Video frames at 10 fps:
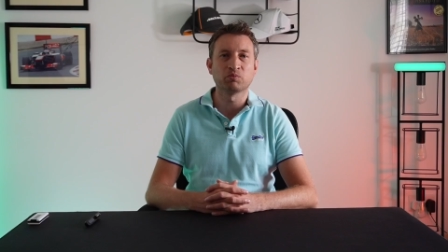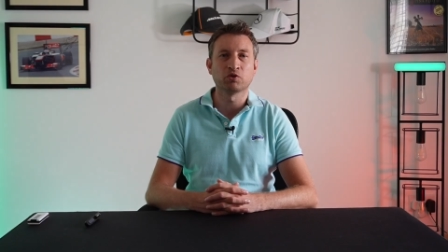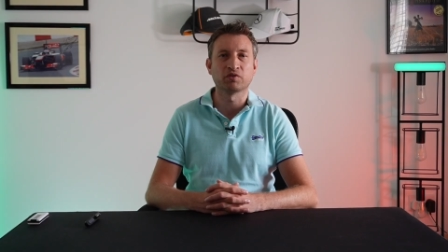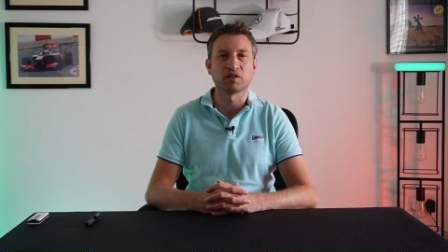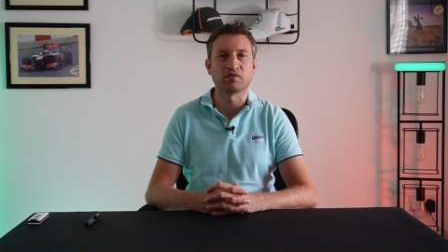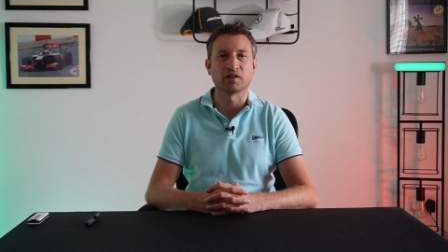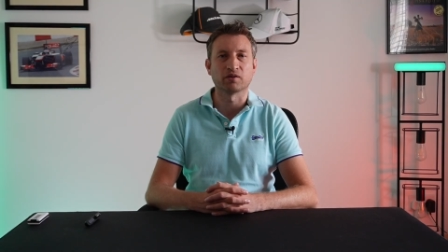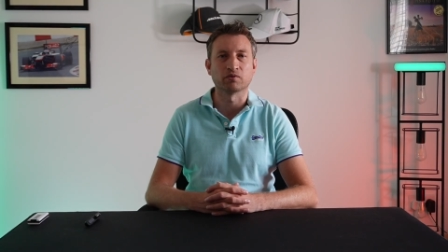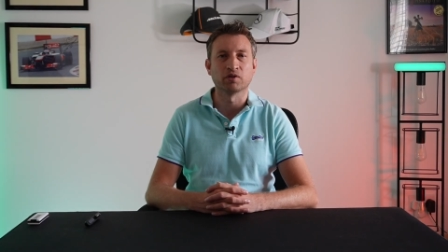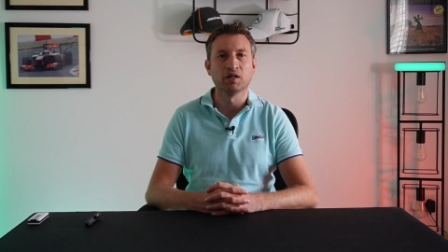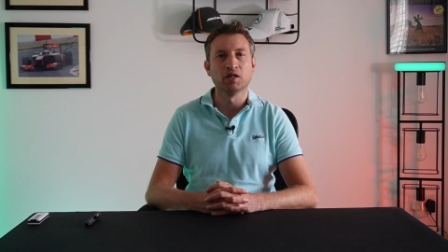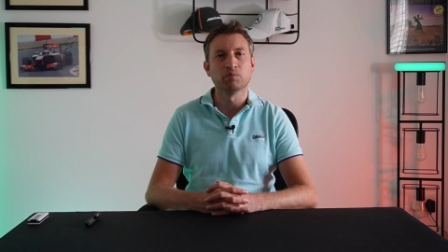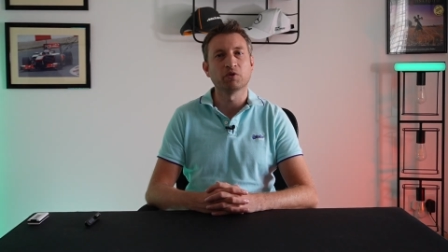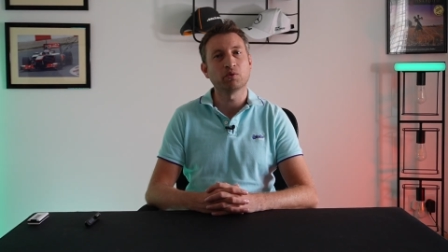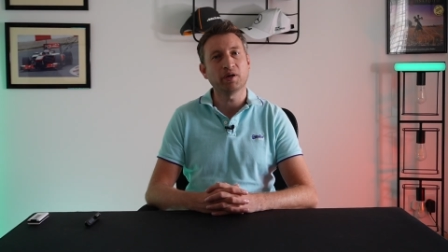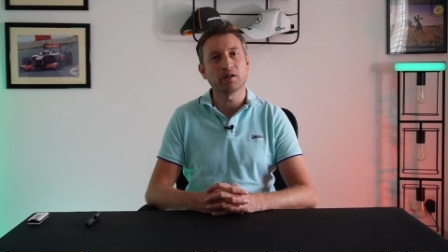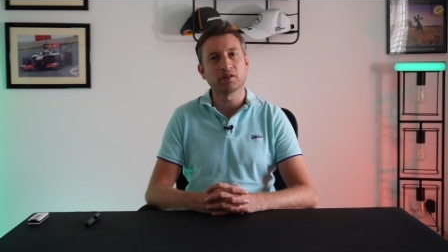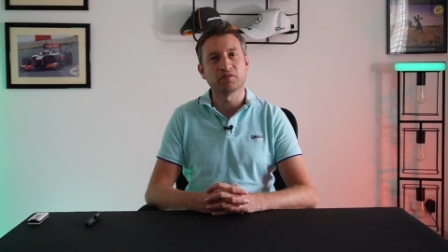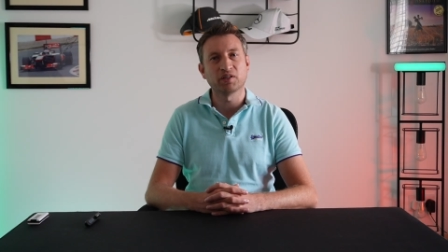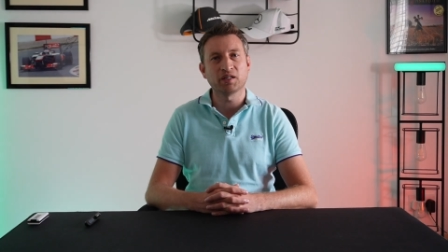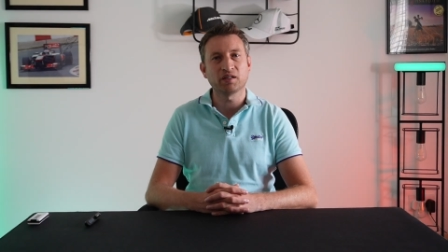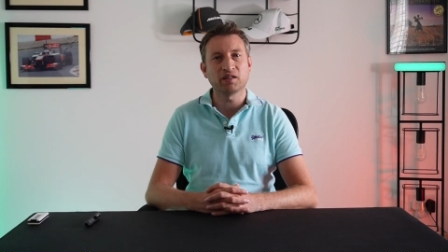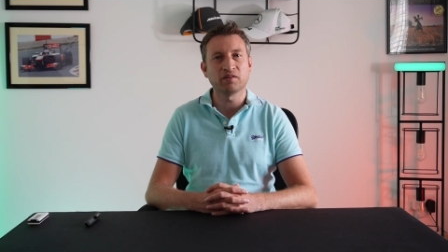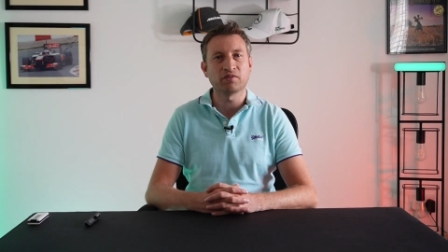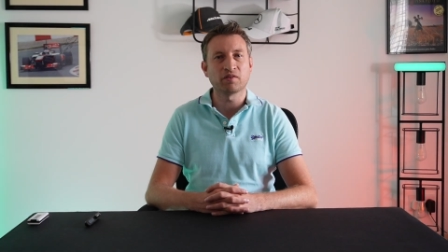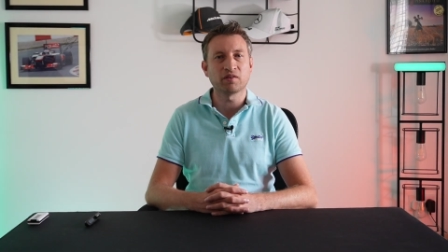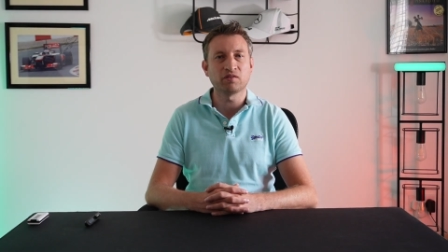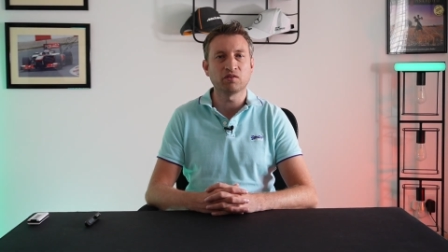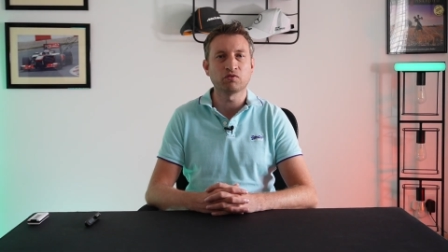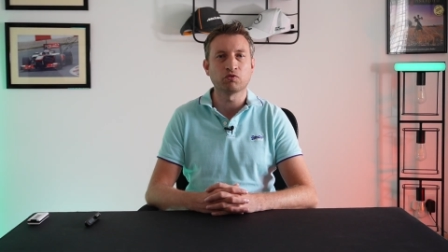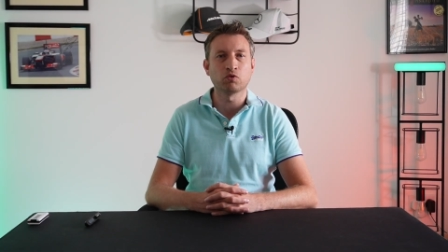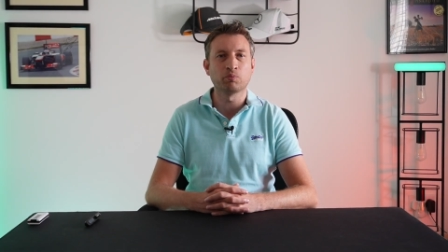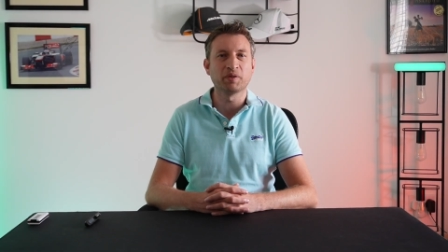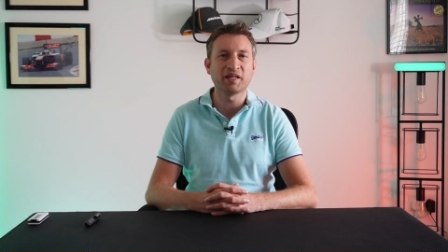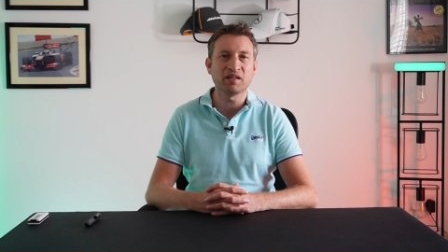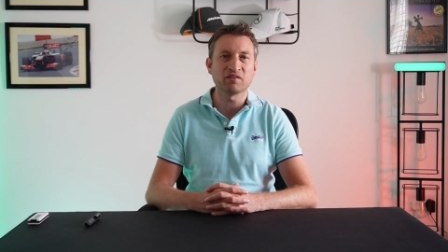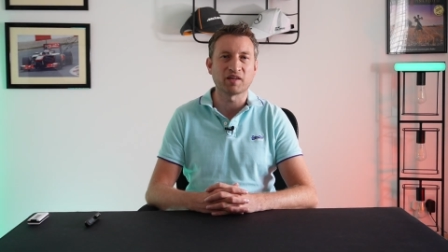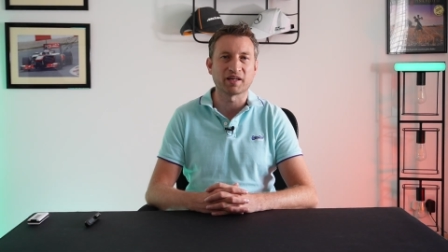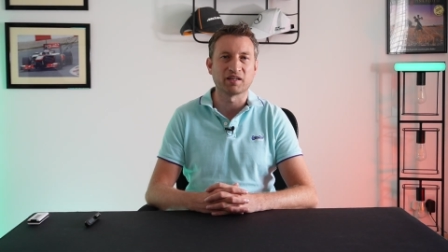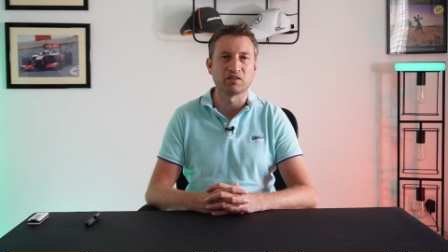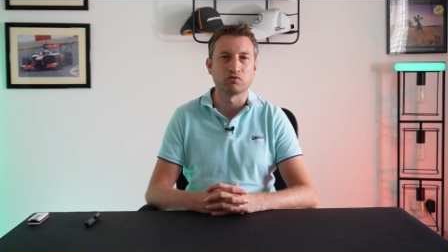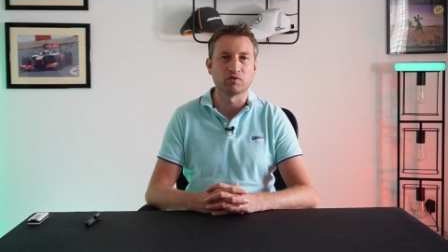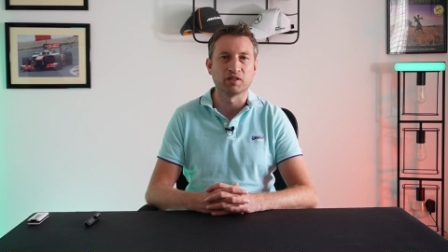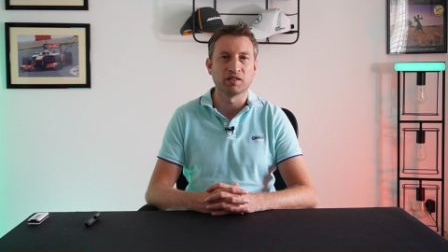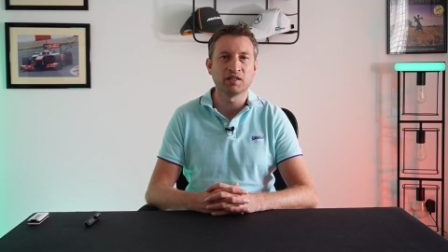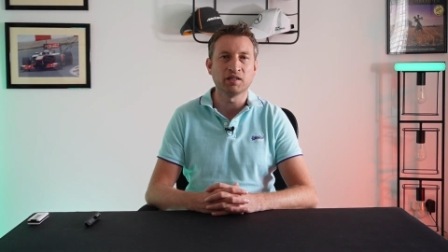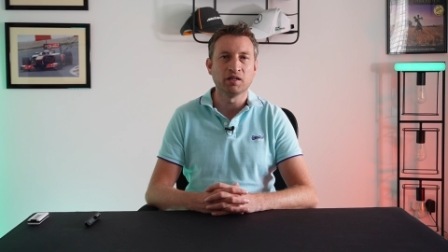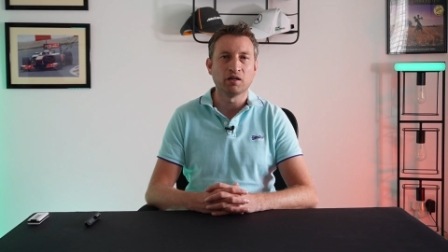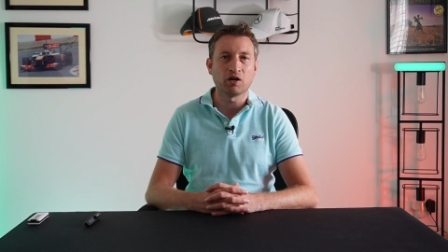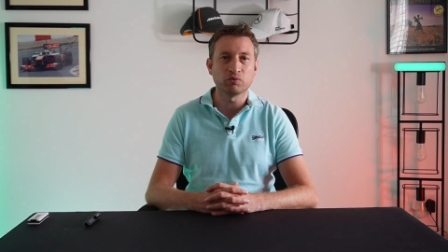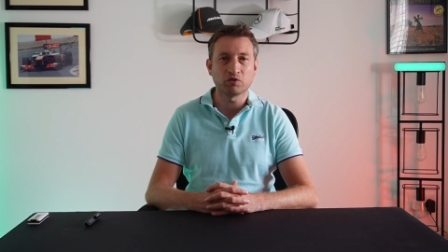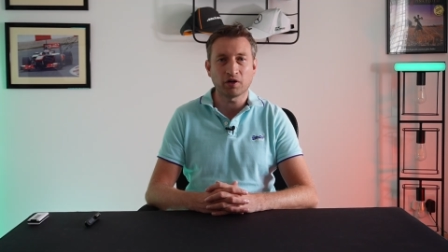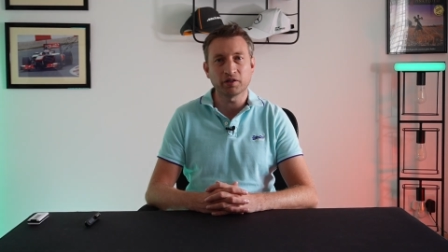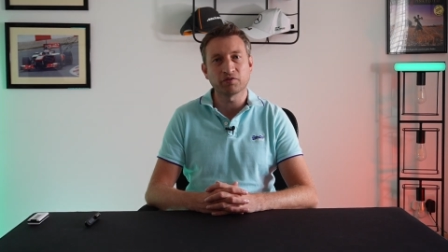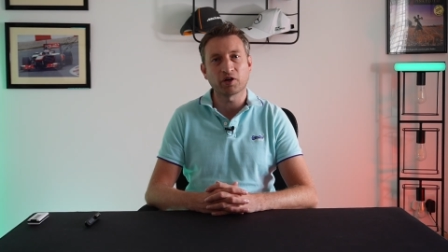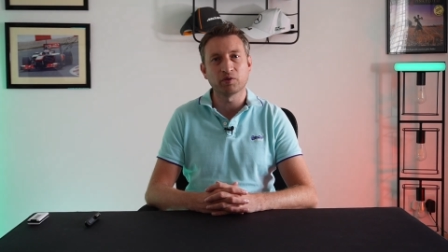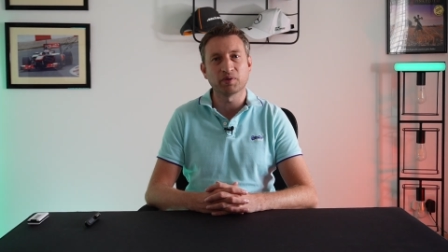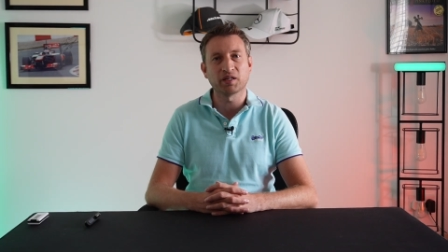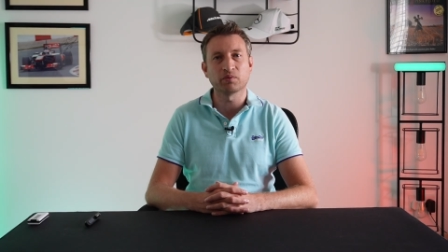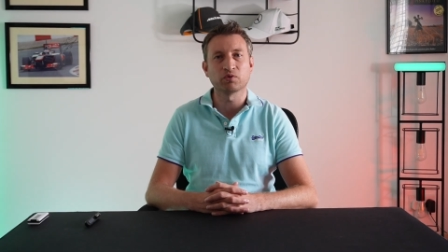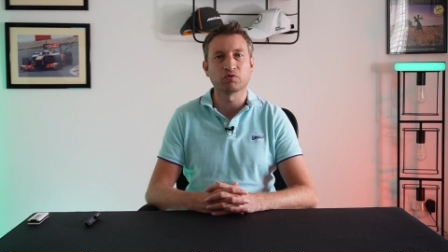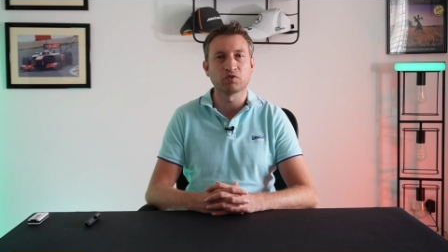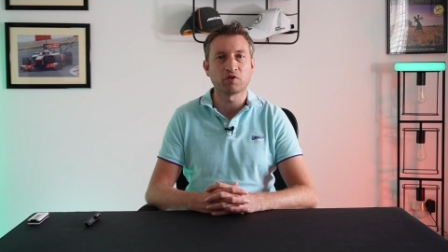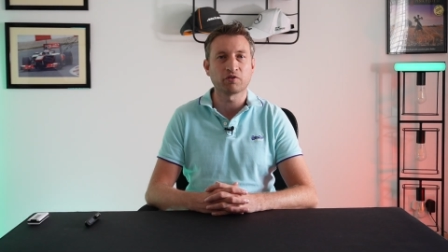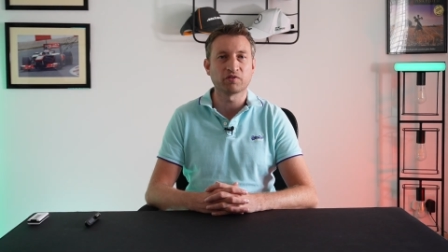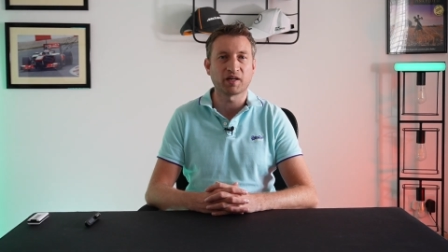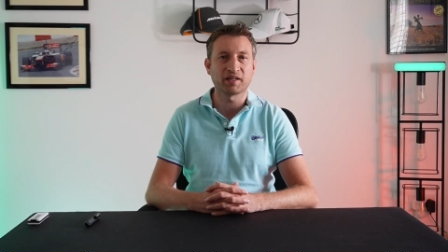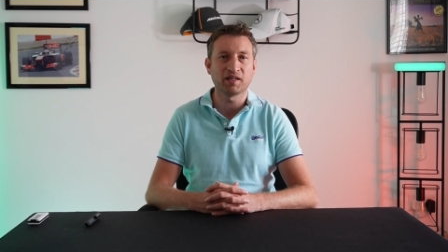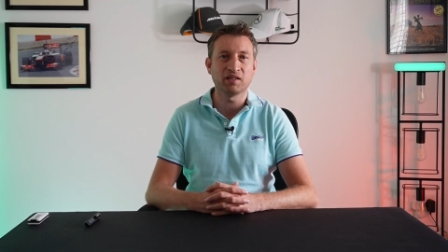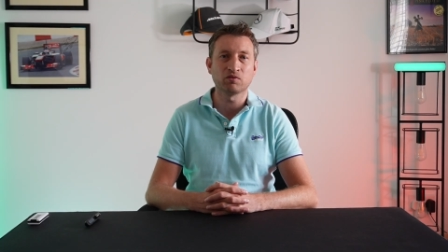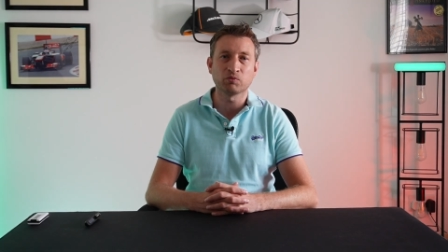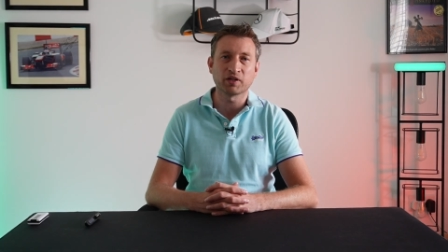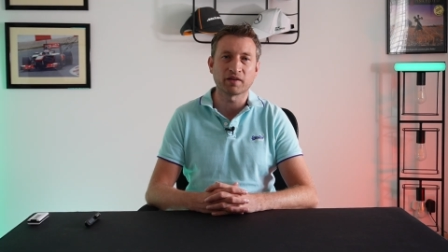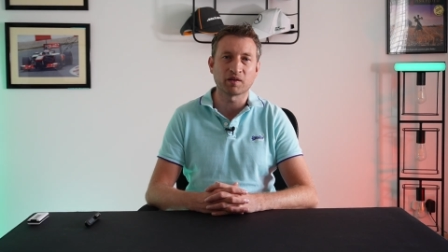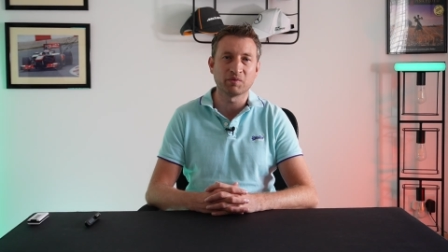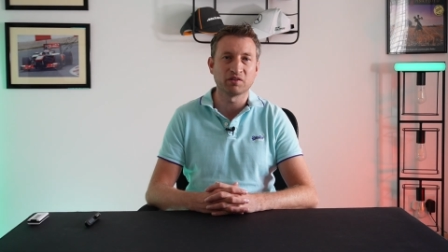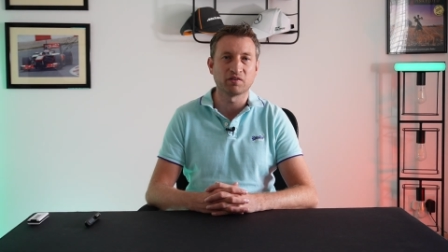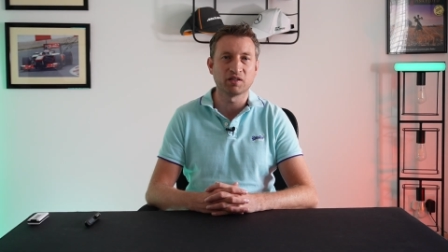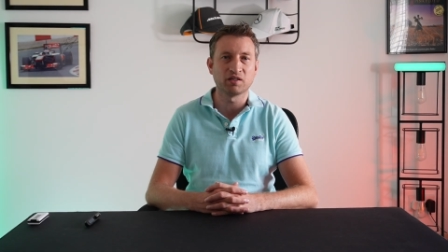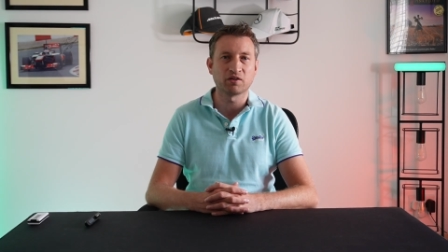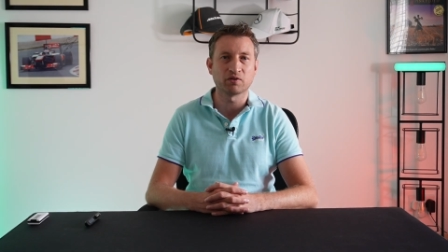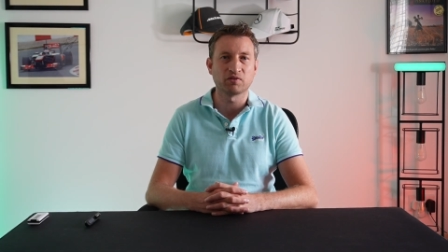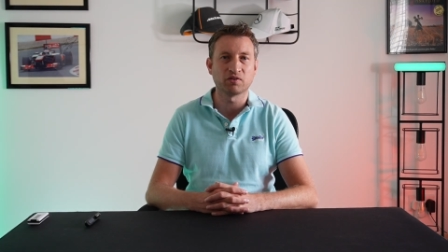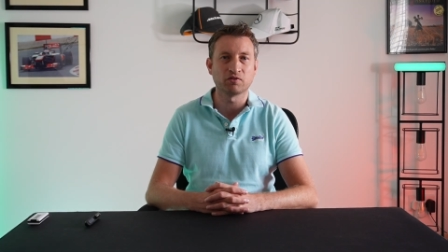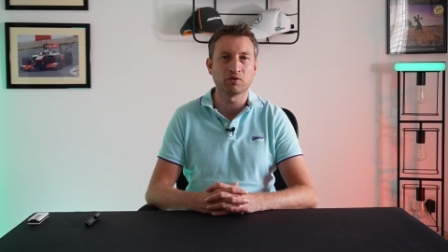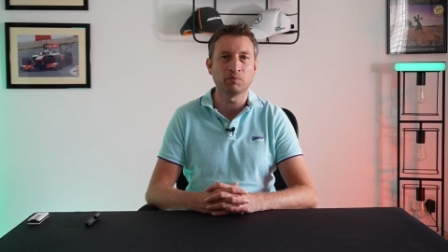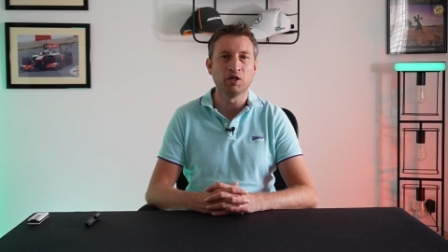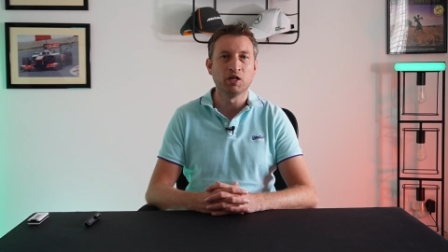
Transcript: more details. But the way I see it is that this is for beginner techies really. I was kind of hoping it was for non-techies and would get them into the ecosystem,